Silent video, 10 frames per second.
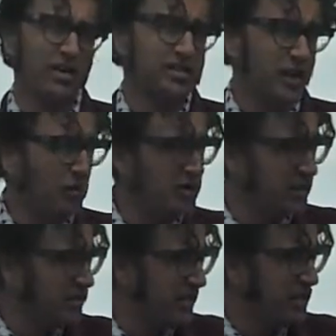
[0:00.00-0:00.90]
someone
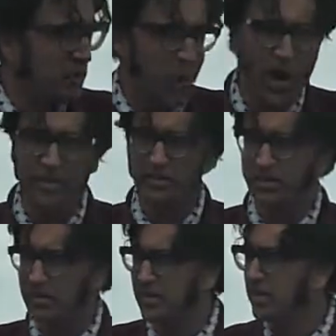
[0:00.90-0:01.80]
did this
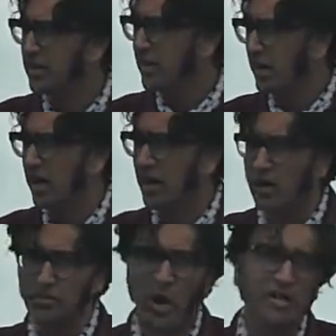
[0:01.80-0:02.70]
quietly
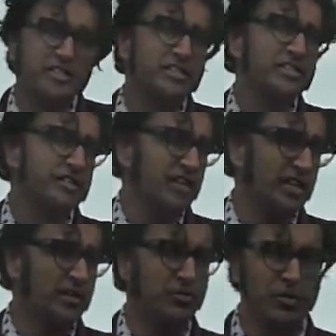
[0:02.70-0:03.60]
across this
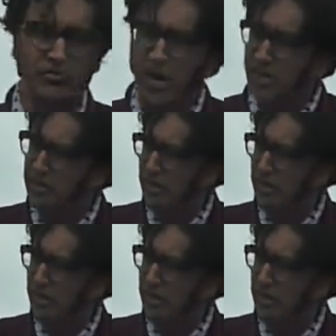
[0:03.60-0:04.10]
city with very